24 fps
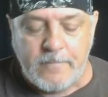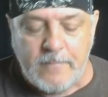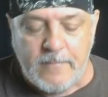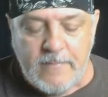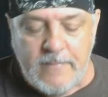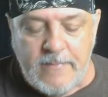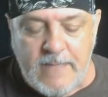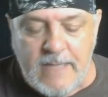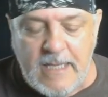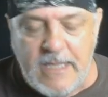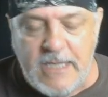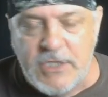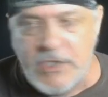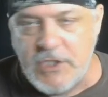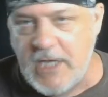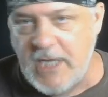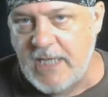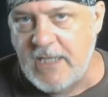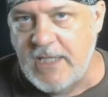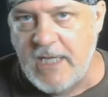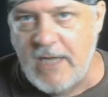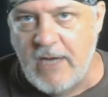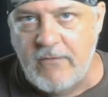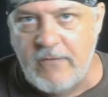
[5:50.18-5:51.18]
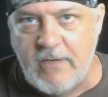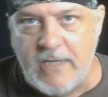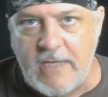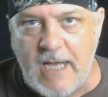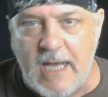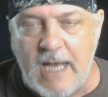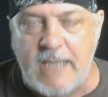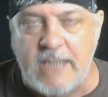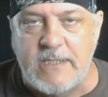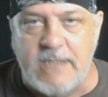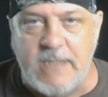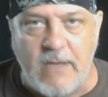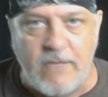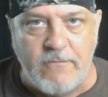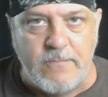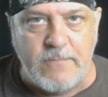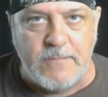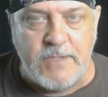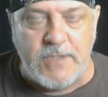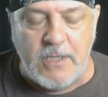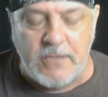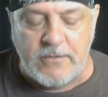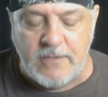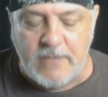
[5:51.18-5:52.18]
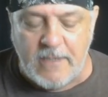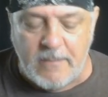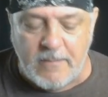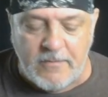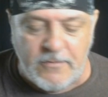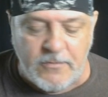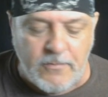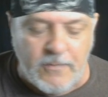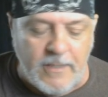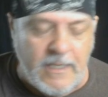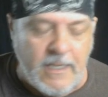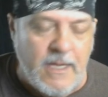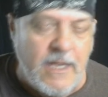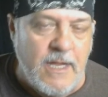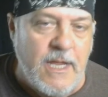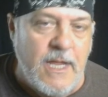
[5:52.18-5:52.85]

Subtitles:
and the shot to Governor Connolly's come from shelter number 3.